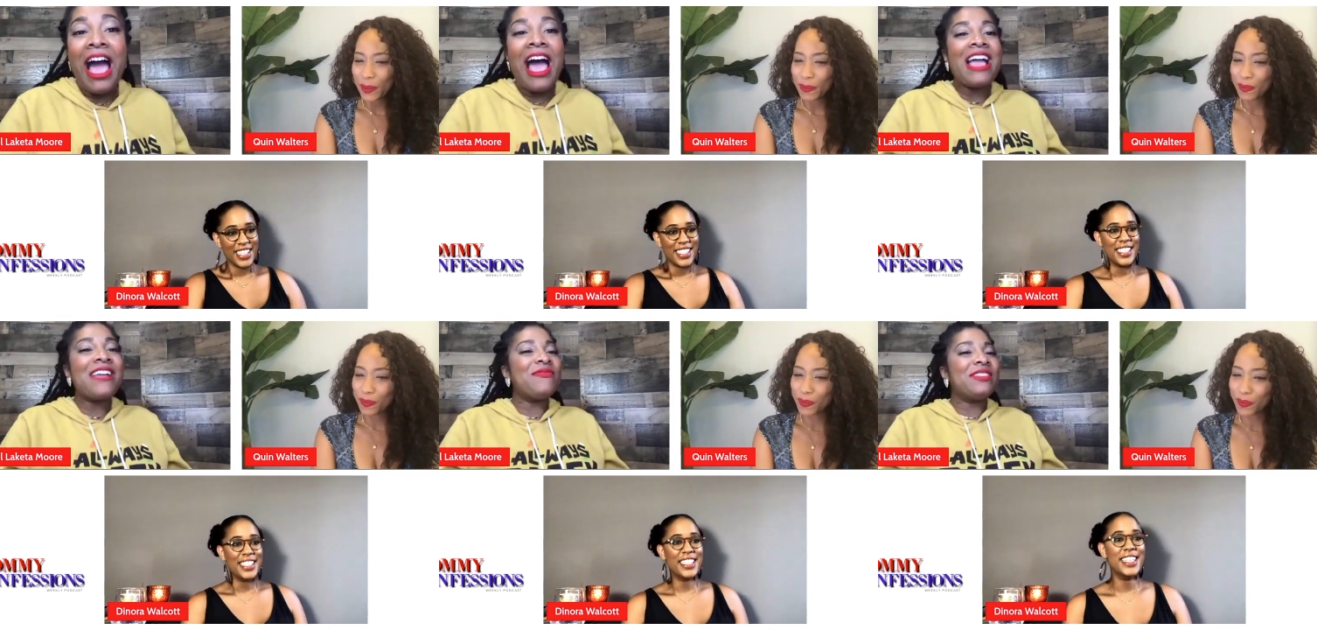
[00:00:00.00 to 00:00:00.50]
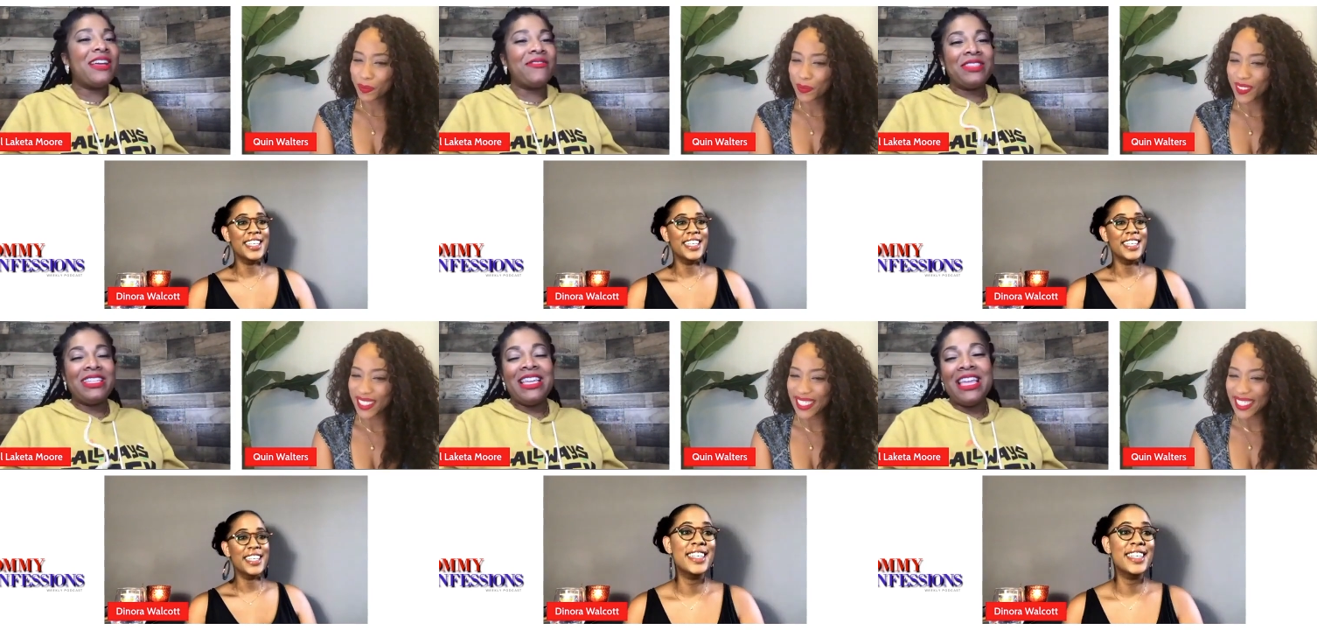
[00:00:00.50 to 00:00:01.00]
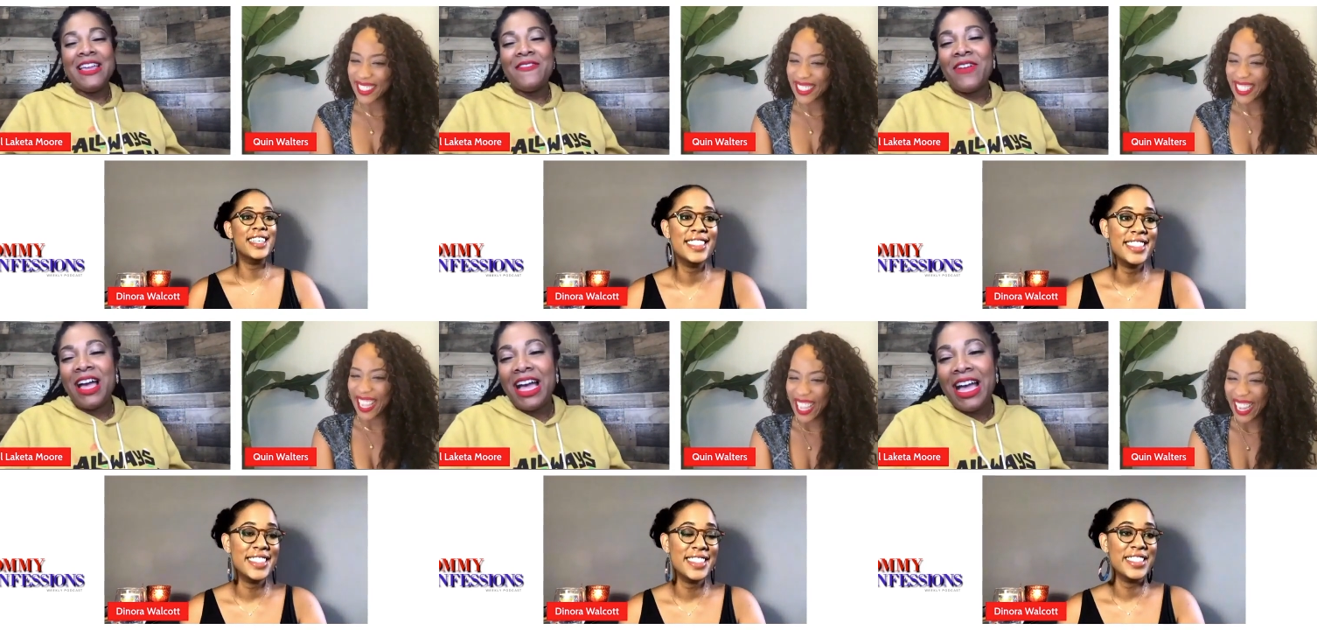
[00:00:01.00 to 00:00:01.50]
Speaker 1: I have definitely,
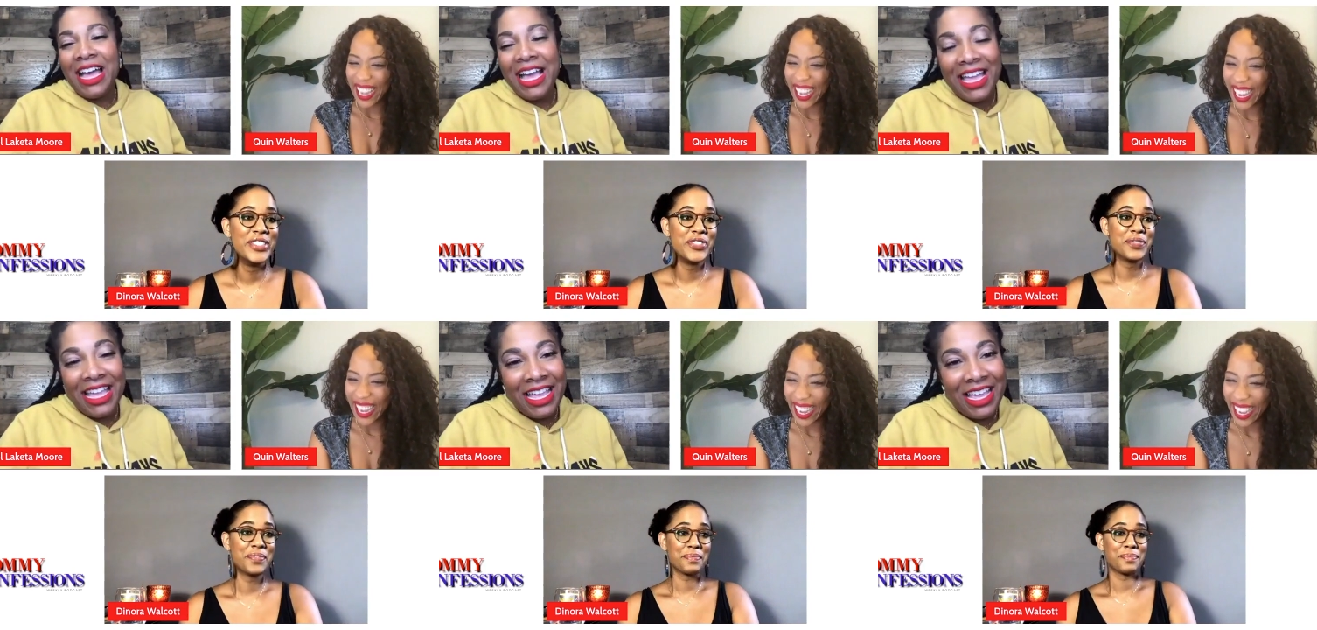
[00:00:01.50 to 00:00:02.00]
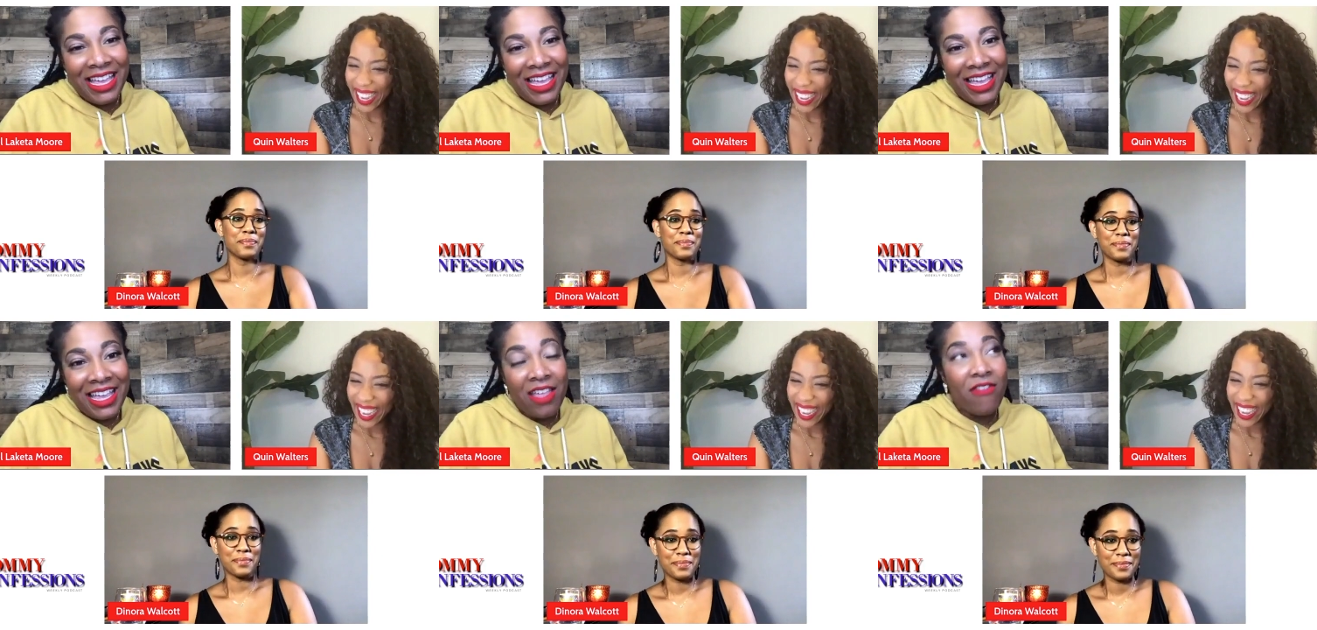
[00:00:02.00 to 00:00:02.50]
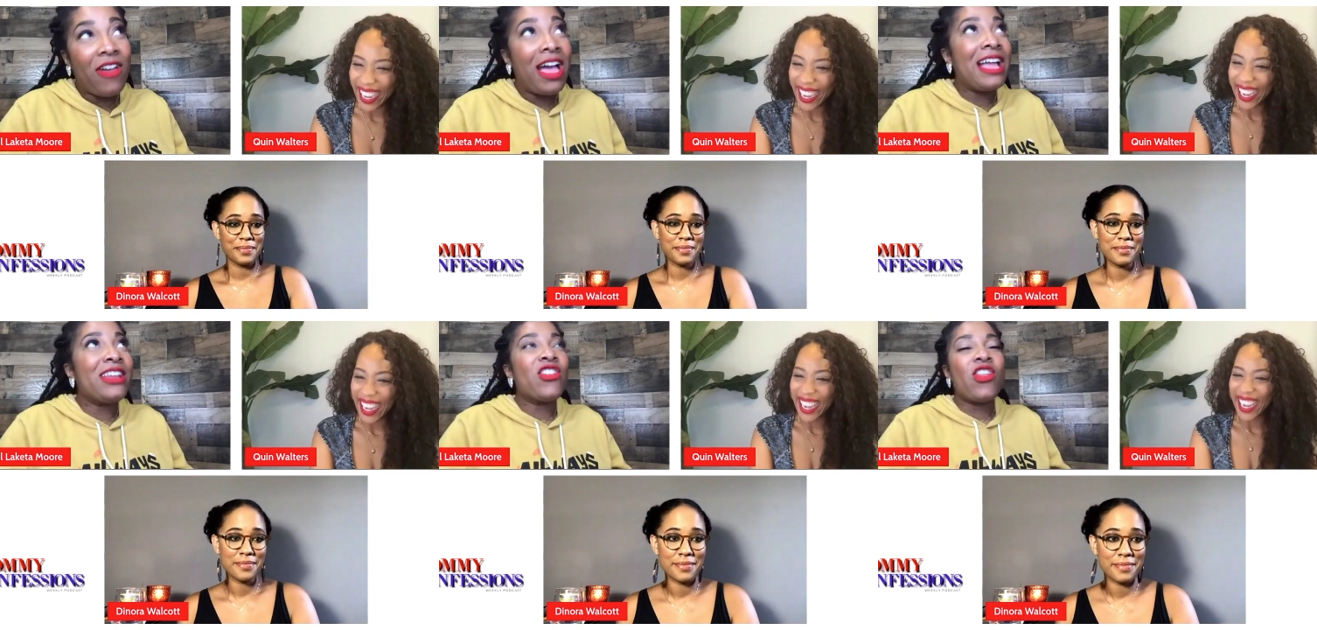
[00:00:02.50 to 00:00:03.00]
if I if
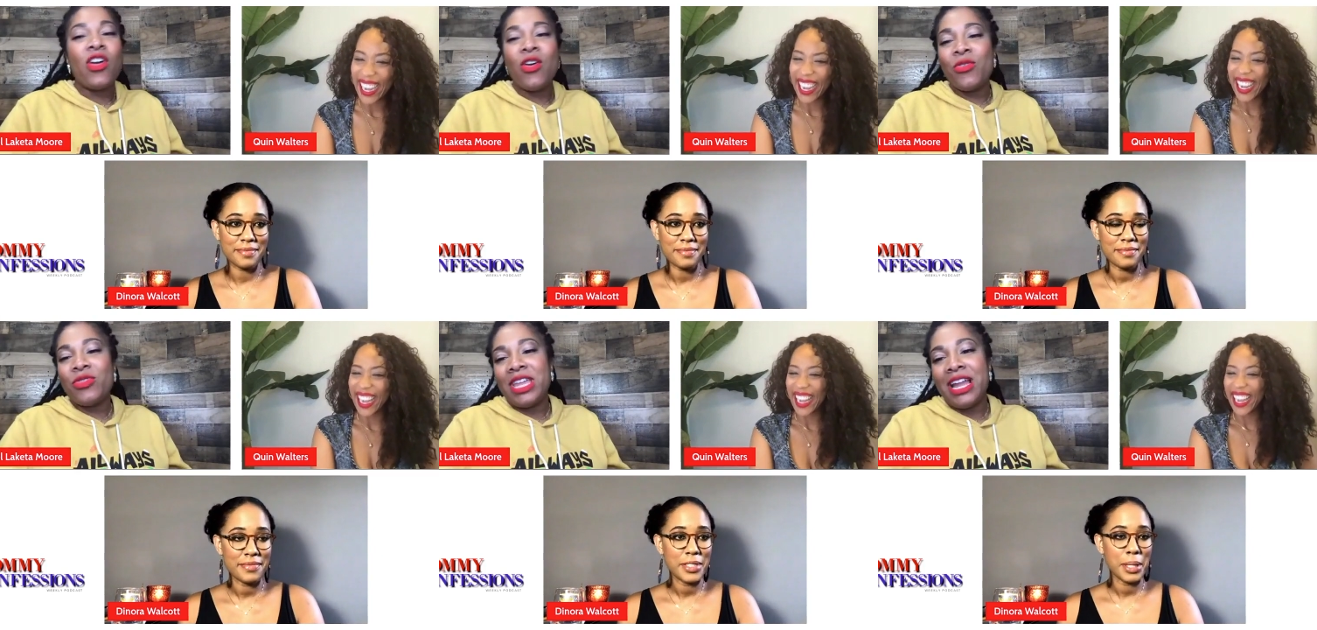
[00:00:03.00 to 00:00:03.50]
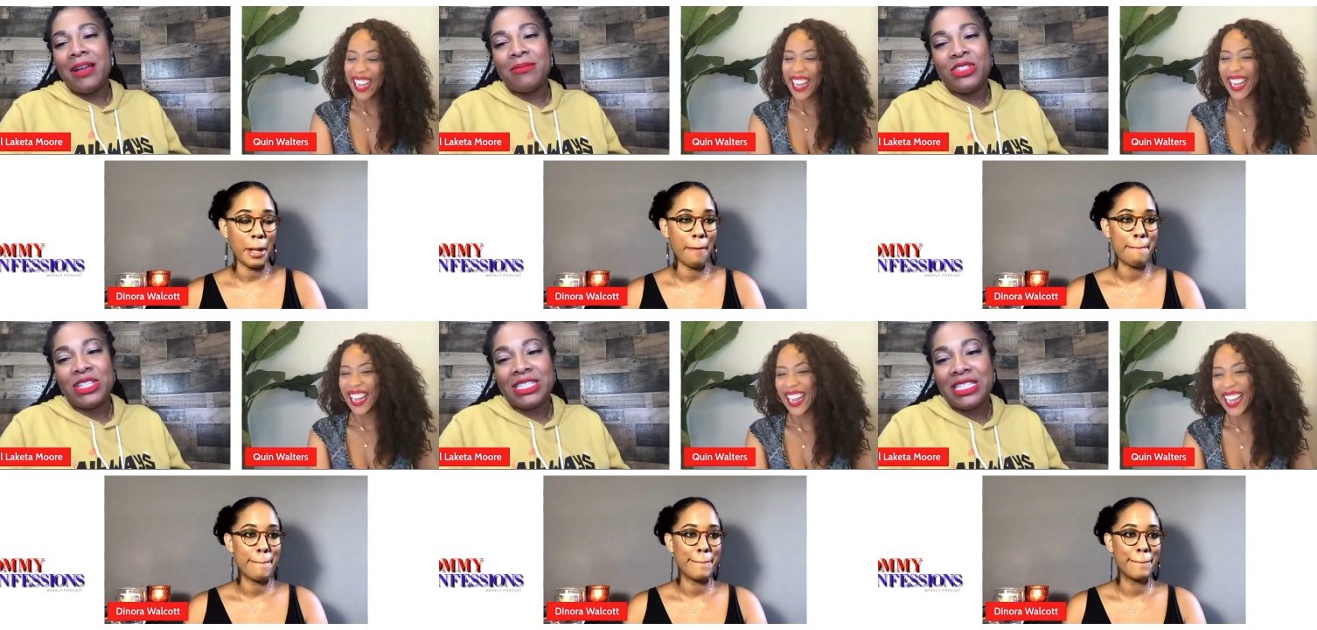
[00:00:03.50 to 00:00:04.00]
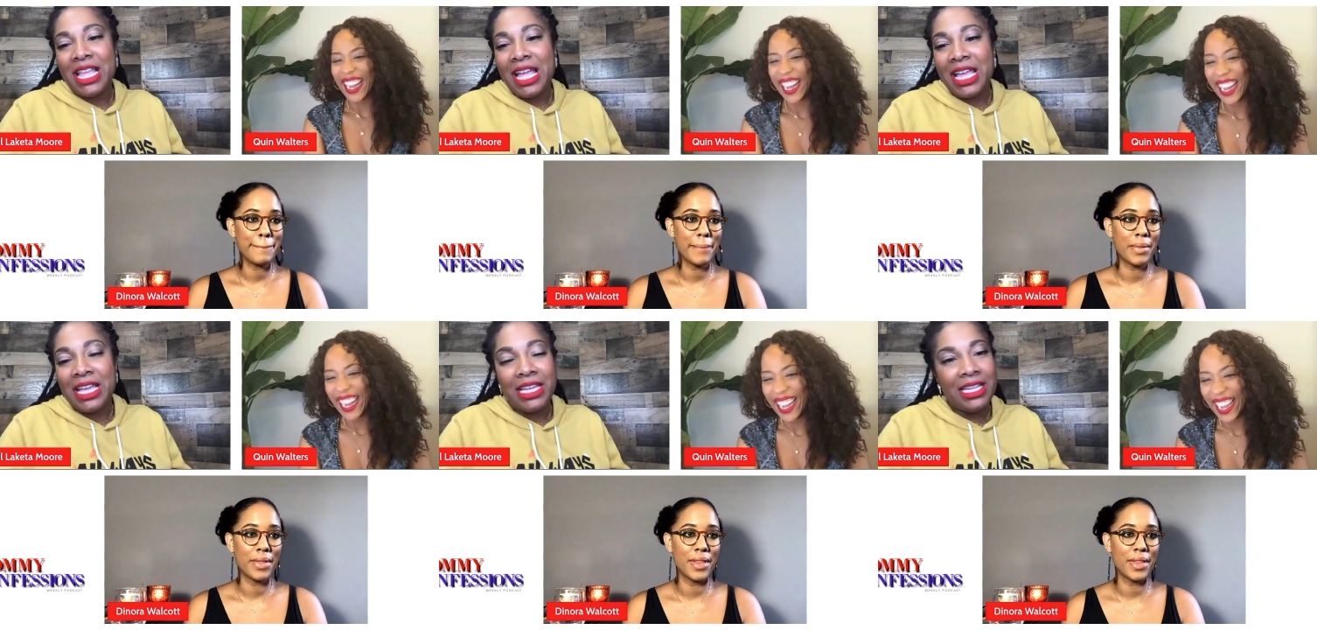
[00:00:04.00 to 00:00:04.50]
I know that I'm just
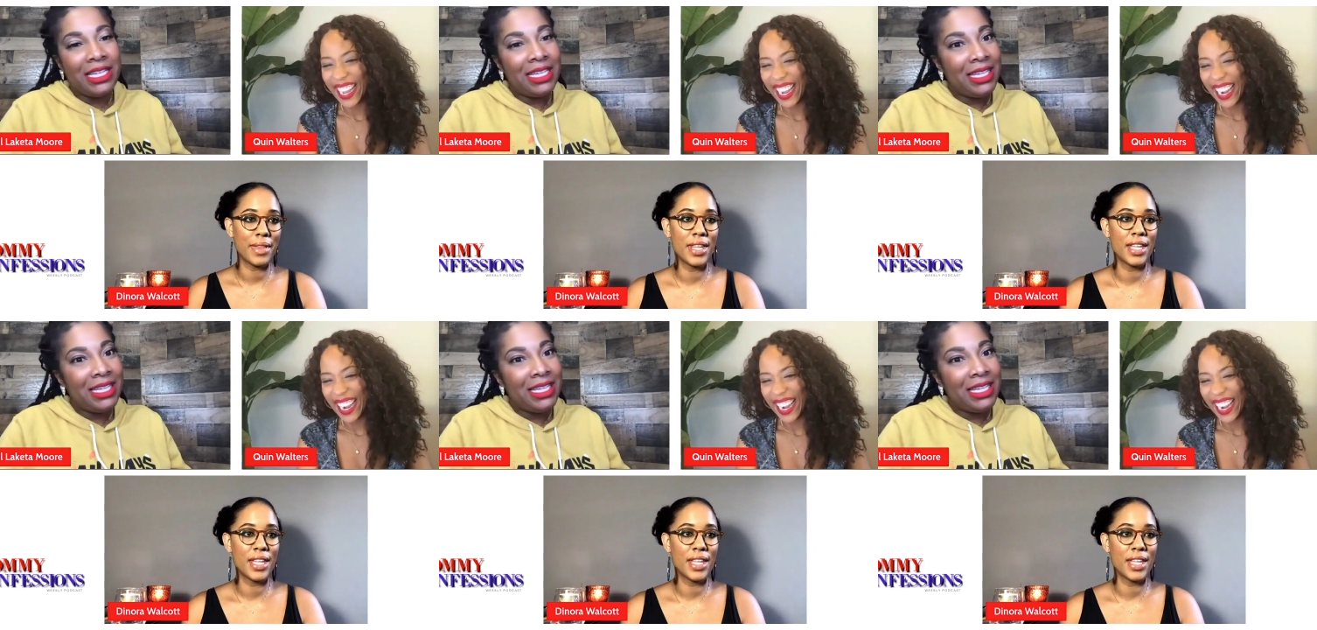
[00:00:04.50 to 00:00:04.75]
like